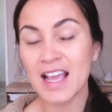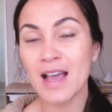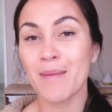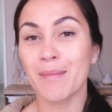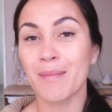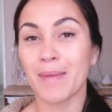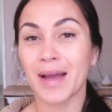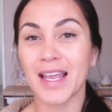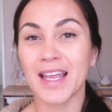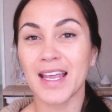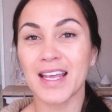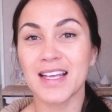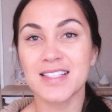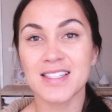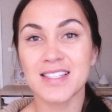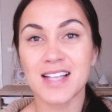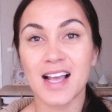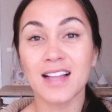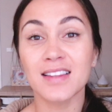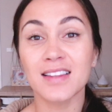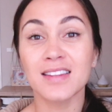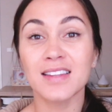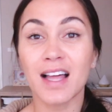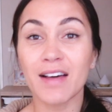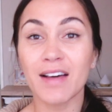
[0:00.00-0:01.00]
My kids are
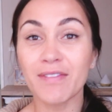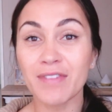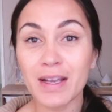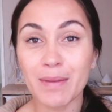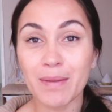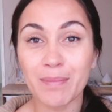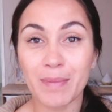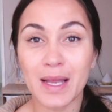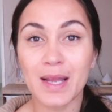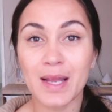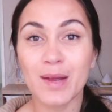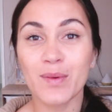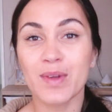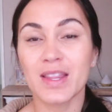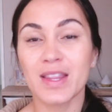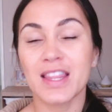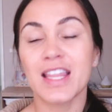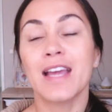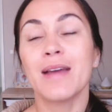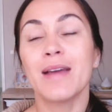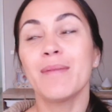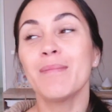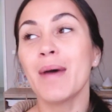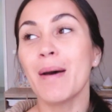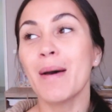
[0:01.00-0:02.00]
loving being with
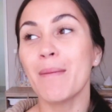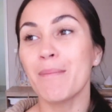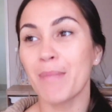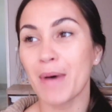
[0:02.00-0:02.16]
him,